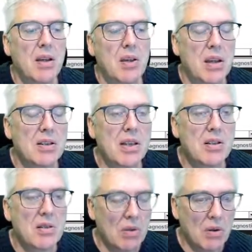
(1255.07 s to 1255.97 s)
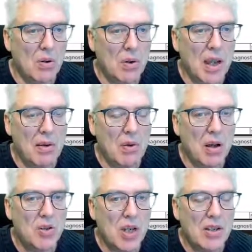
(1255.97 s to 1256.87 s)
and it says, okay,
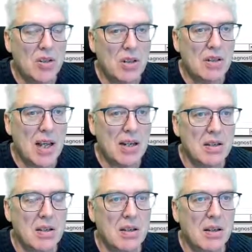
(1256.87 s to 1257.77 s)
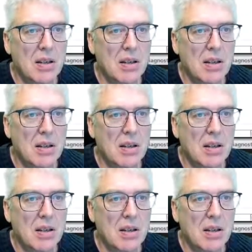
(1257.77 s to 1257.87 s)
I changed the text,